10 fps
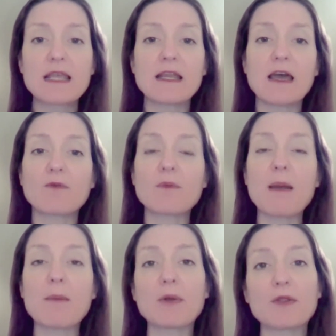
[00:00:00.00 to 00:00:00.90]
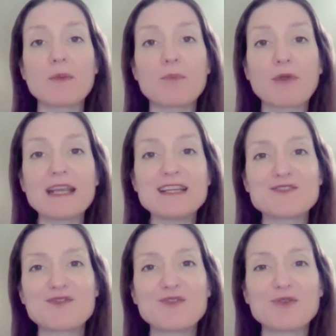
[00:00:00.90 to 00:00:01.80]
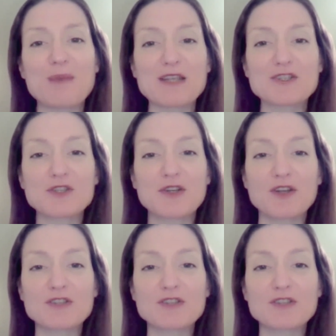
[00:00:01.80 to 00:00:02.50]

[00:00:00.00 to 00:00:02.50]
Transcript: Now, remember, the brain is fueled by sugar,